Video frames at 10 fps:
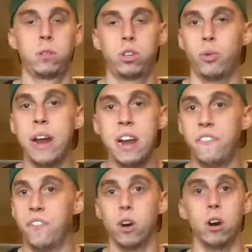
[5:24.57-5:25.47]
trade
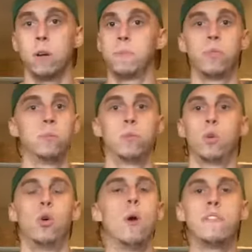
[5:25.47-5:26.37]
for
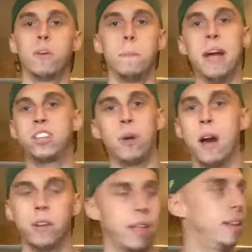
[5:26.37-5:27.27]
whoever, Mike
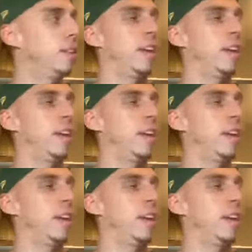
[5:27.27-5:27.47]
Trout.